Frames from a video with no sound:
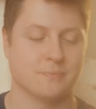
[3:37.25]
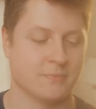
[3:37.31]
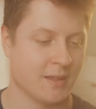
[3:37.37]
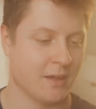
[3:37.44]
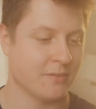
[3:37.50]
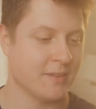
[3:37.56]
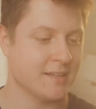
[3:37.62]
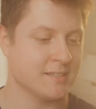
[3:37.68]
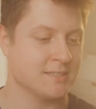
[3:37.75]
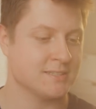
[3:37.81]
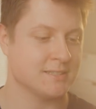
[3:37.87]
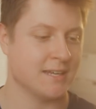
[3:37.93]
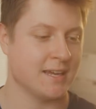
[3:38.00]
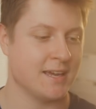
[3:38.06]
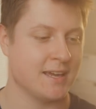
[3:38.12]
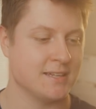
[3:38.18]
Now
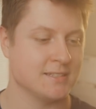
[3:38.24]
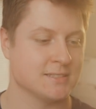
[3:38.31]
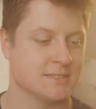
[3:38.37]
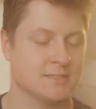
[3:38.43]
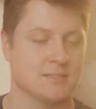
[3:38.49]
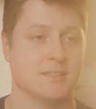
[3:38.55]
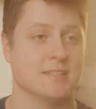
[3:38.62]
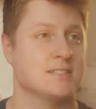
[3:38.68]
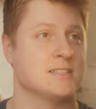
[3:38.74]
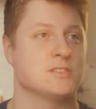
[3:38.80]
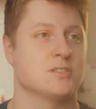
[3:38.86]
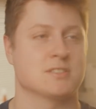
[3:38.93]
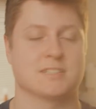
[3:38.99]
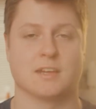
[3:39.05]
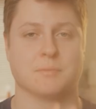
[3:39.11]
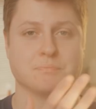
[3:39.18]
this is
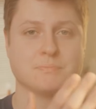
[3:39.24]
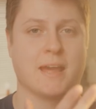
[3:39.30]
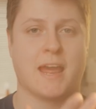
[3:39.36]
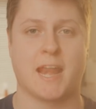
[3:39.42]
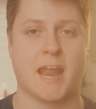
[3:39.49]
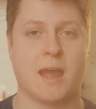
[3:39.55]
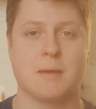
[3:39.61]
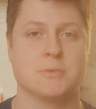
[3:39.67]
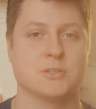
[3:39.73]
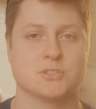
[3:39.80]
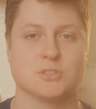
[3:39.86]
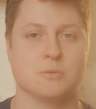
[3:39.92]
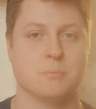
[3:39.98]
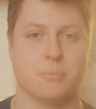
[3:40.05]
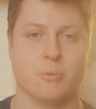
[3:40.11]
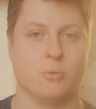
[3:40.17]
just an
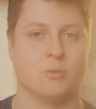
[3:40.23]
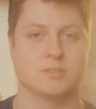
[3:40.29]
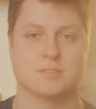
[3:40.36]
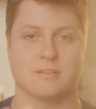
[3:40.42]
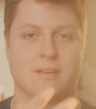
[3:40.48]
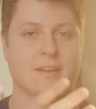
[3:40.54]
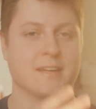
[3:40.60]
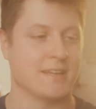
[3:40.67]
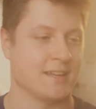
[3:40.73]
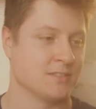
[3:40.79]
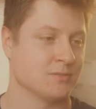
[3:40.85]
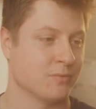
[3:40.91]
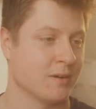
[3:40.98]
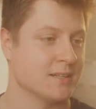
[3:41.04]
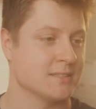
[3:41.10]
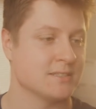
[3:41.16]
Amazon bought light.
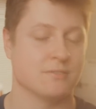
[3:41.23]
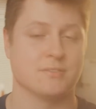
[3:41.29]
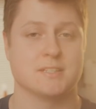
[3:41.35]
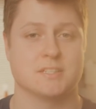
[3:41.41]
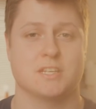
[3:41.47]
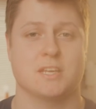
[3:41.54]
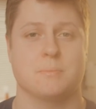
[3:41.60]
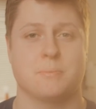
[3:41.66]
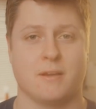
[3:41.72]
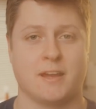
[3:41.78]
It's relatively cheap.